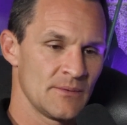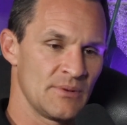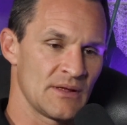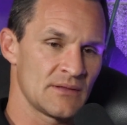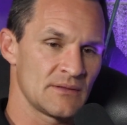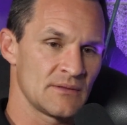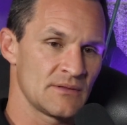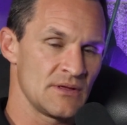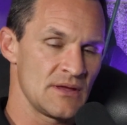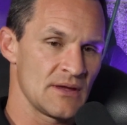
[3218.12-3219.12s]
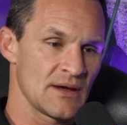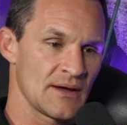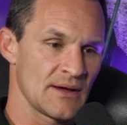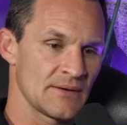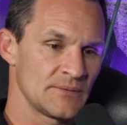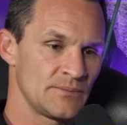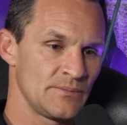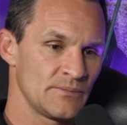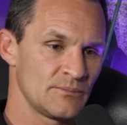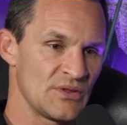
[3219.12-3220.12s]
But
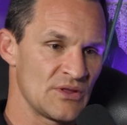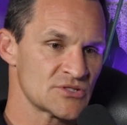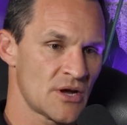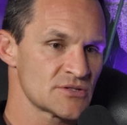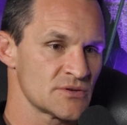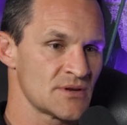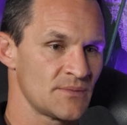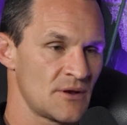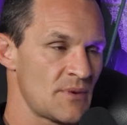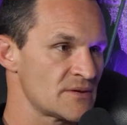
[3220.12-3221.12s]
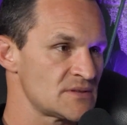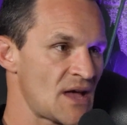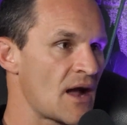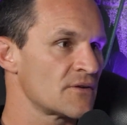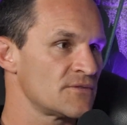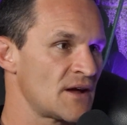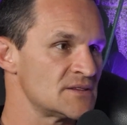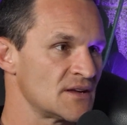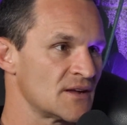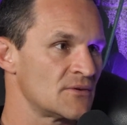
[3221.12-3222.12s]
there's also something about
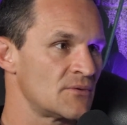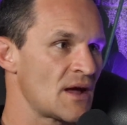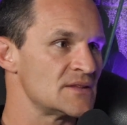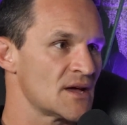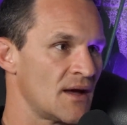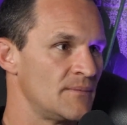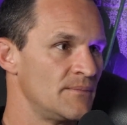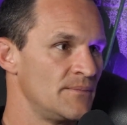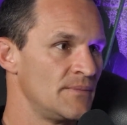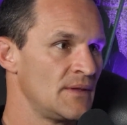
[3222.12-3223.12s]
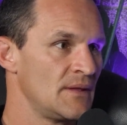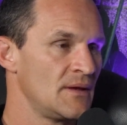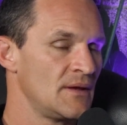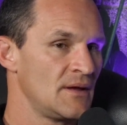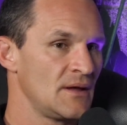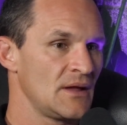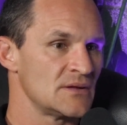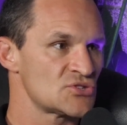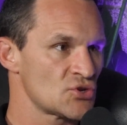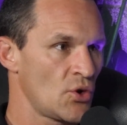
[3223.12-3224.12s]
sacrificing at the right time.
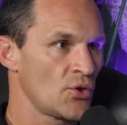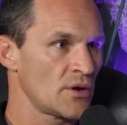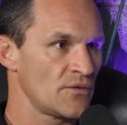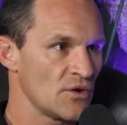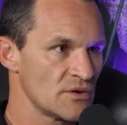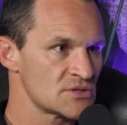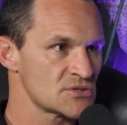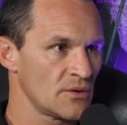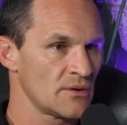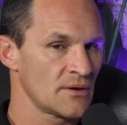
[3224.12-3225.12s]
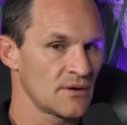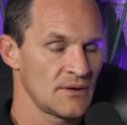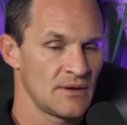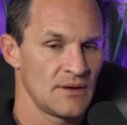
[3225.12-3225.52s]
In solar, if you're in solar,